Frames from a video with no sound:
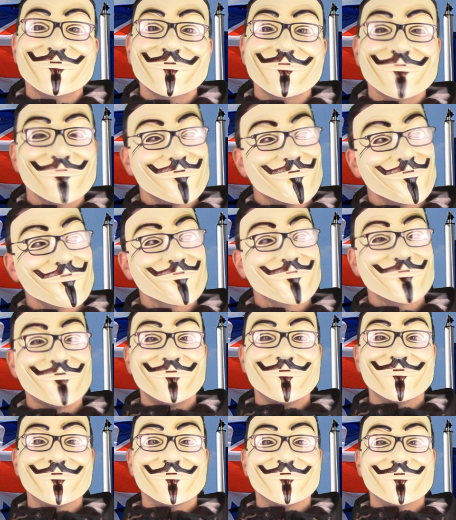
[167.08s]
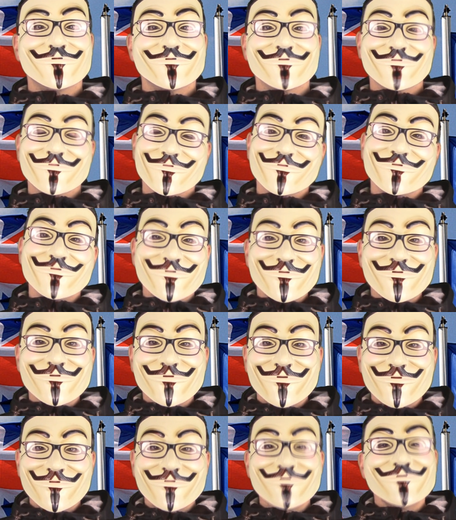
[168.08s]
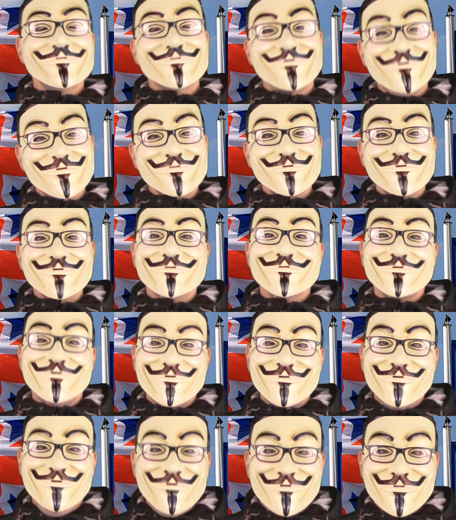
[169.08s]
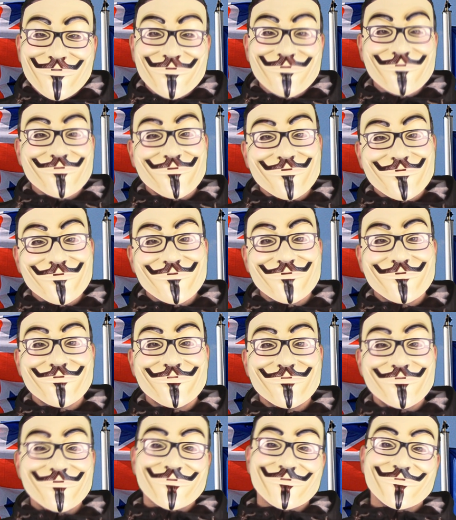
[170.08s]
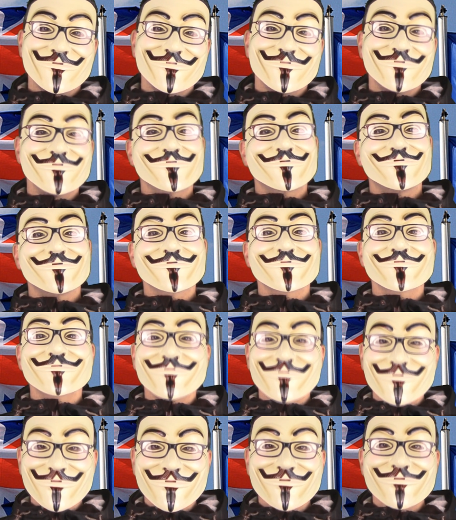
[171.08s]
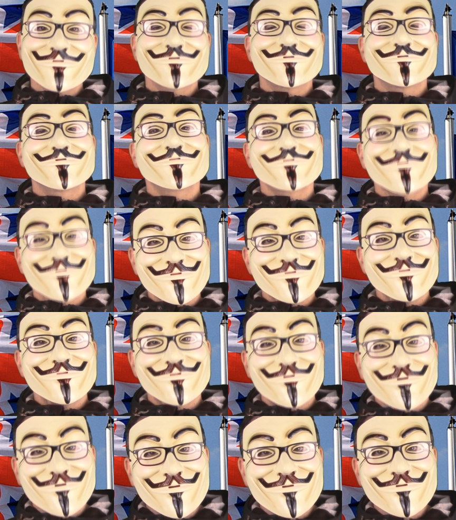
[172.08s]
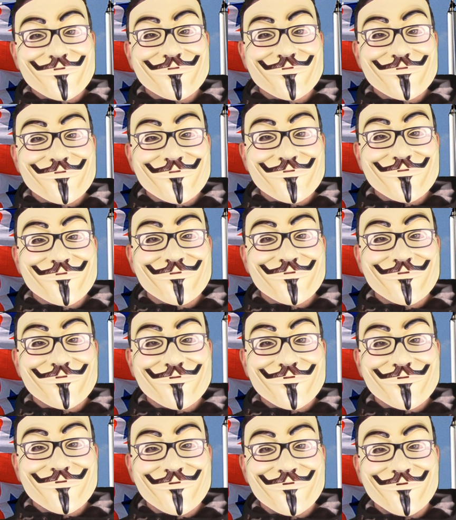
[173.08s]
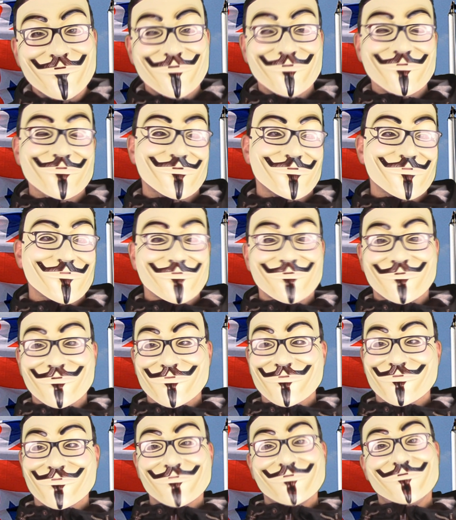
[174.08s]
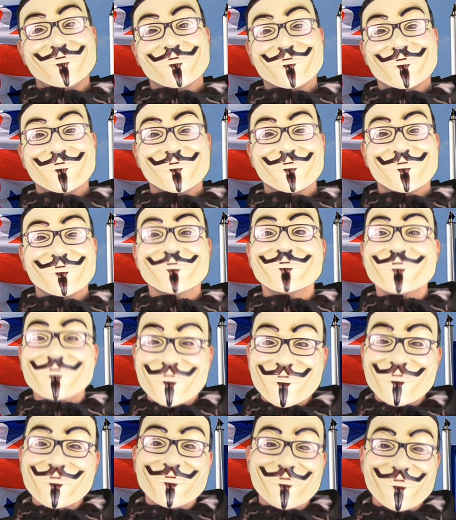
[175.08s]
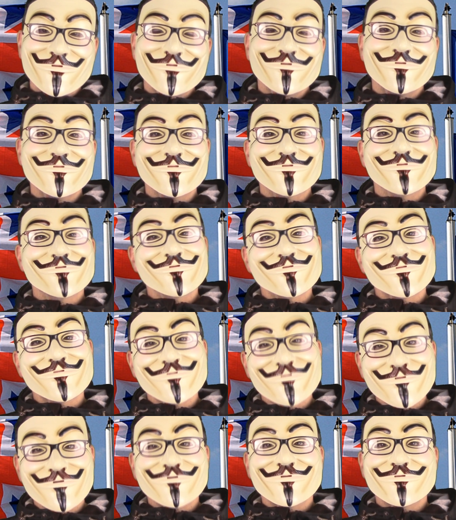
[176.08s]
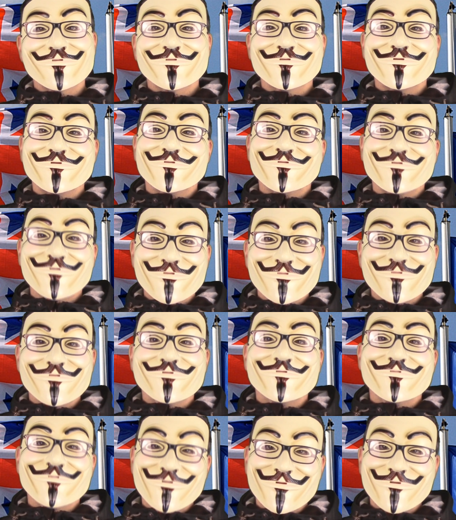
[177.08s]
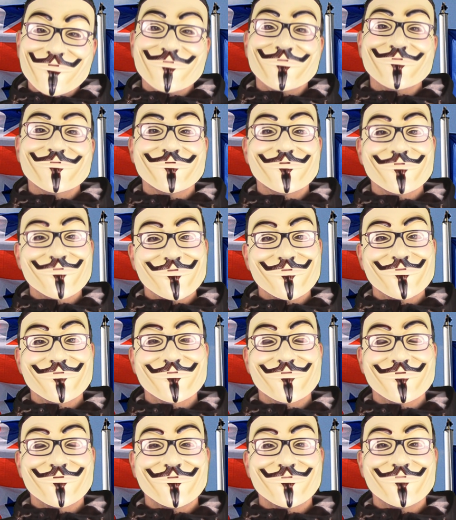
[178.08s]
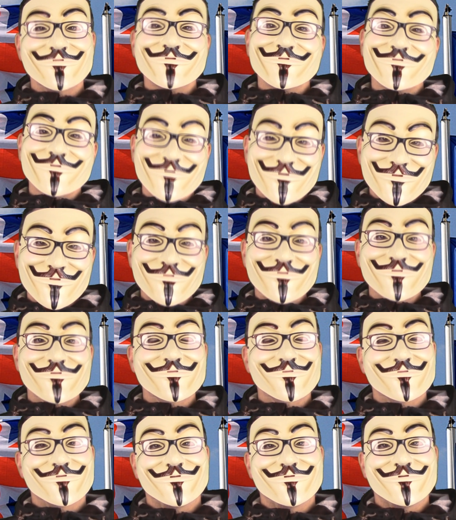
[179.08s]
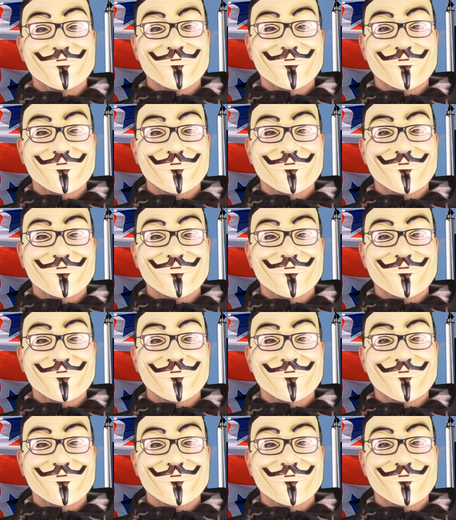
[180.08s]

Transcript: It doesn't matter that this figure will probably go up in line with the use of domestic food banks. Also, it doesn't matter that the EU want to close down power stations and industry